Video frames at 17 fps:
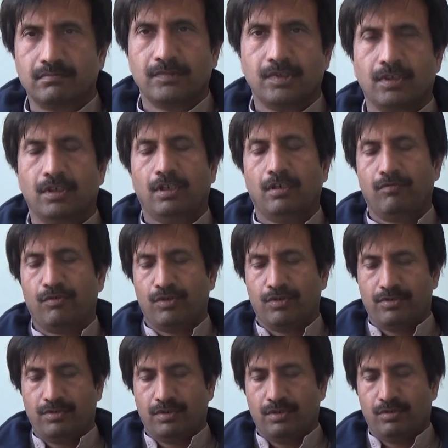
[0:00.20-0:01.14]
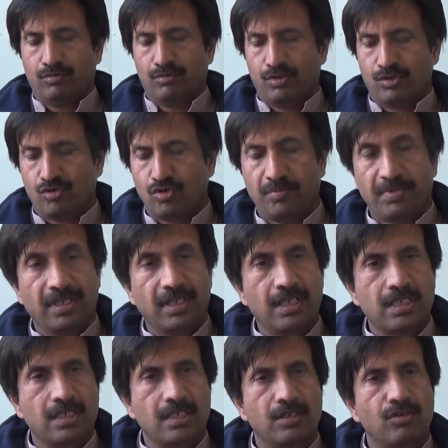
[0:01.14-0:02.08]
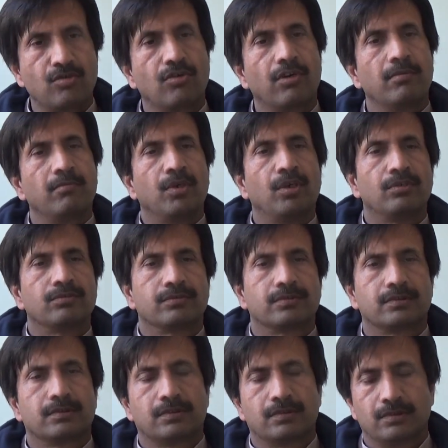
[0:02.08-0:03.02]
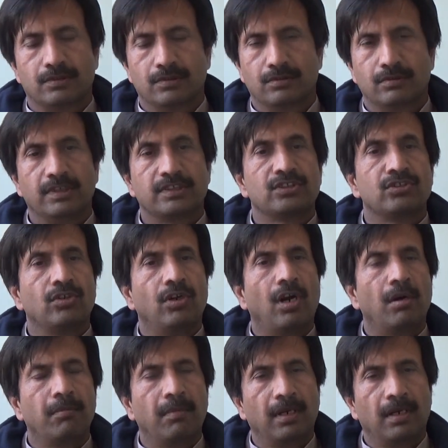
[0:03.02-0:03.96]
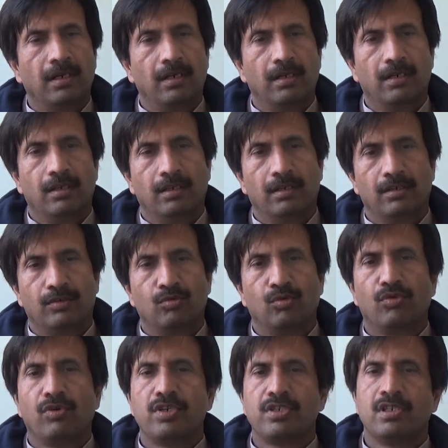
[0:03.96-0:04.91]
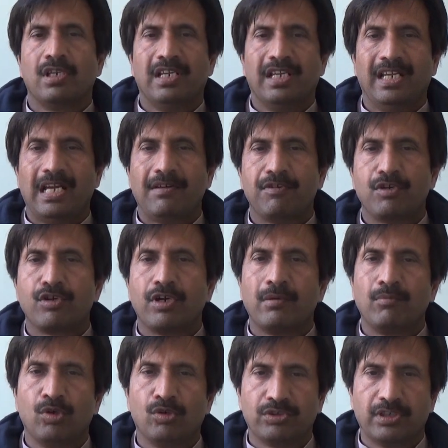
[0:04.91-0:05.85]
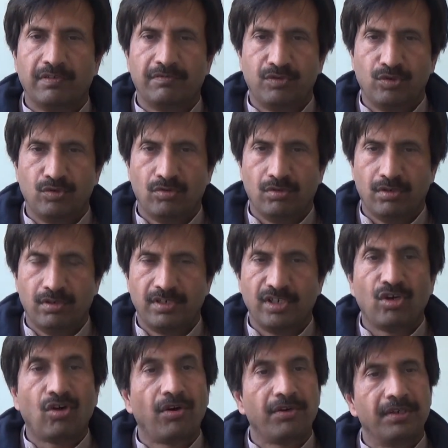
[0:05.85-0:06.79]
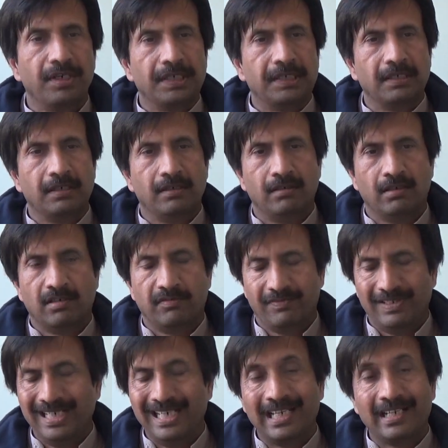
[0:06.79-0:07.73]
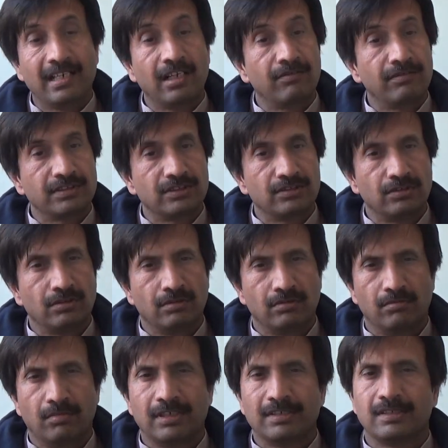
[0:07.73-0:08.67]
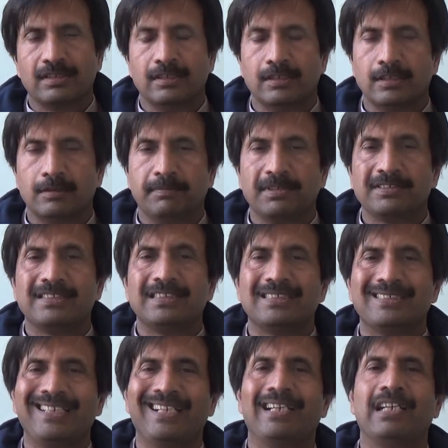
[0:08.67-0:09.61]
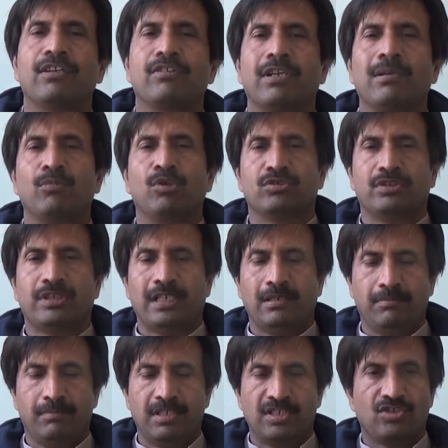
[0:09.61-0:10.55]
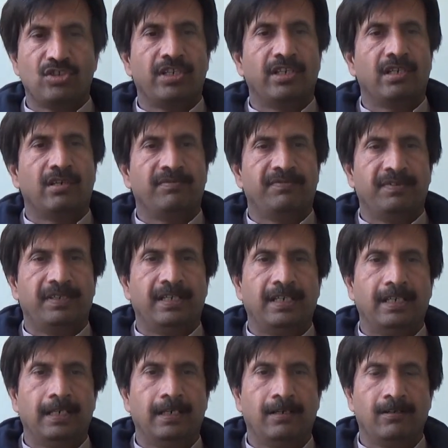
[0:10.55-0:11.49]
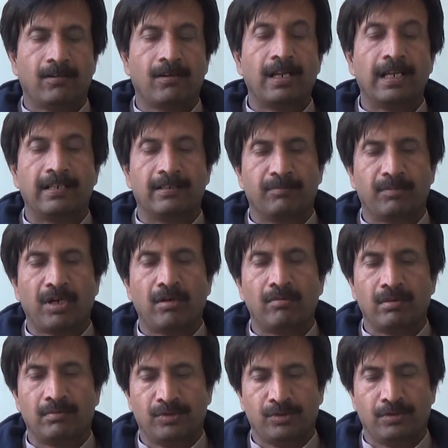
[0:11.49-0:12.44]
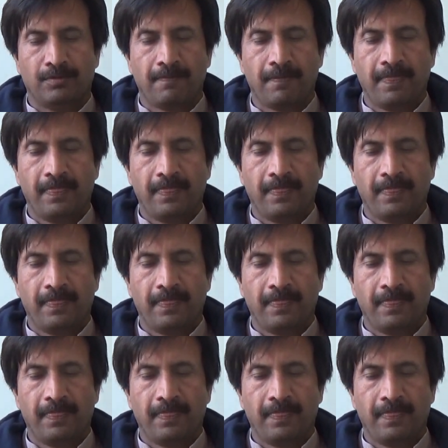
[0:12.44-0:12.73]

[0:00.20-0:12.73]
Hello uh, viewers, uh, today's topic is a dry mouth. So it's normal uh, to occasionally have a dry mouth if you are dehydrated or feeling nervous, you know, but uh, persistently dry mouth can be sign of any underlying problem, you know.